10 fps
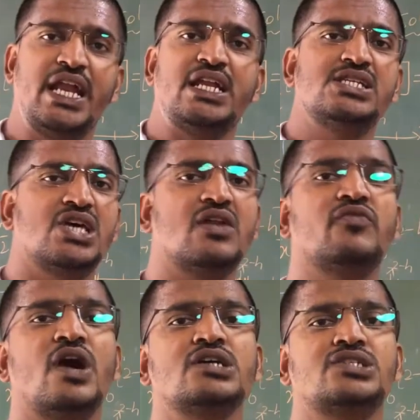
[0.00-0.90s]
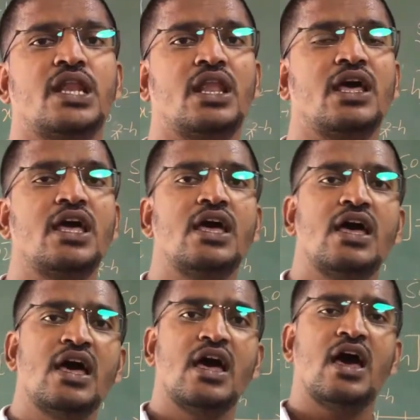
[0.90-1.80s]
integer function.
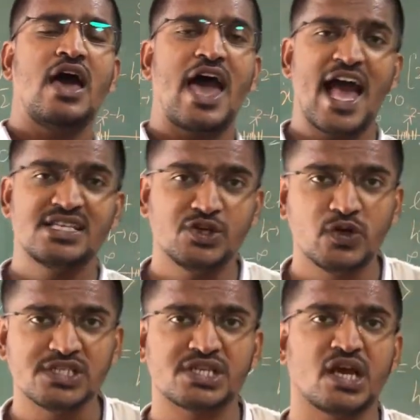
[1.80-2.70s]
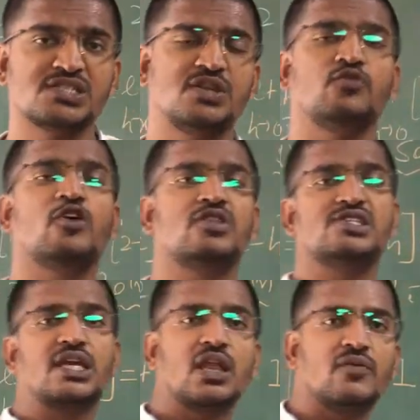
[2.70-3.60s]
As you discussed for the
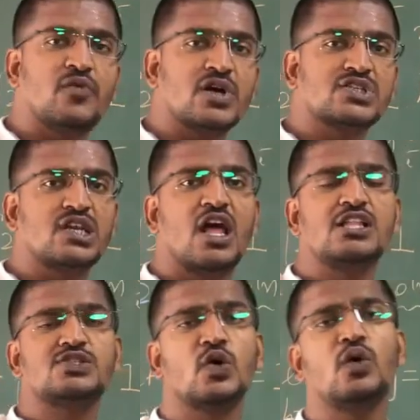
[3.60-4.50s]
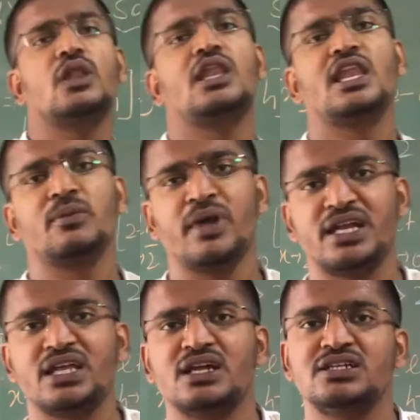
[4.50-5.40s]
Signum function also,
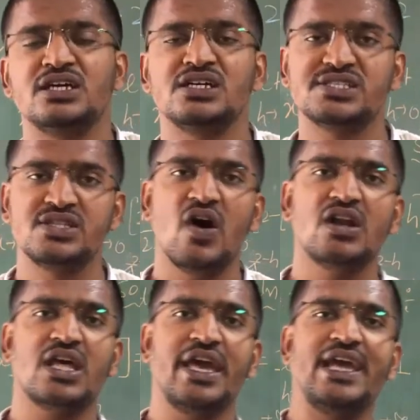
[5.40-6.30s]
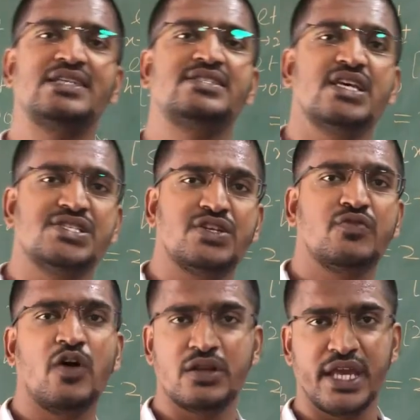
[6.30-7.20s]
limit does not exist
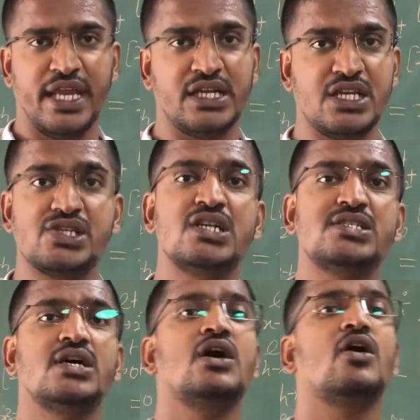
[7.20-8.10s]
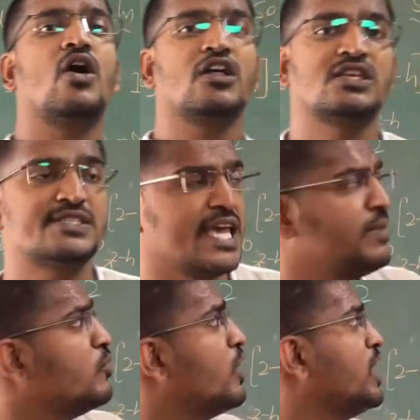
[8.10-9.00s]
for the integers. On the
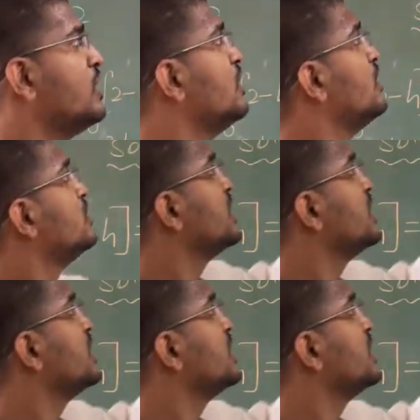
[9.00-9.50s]
same way, the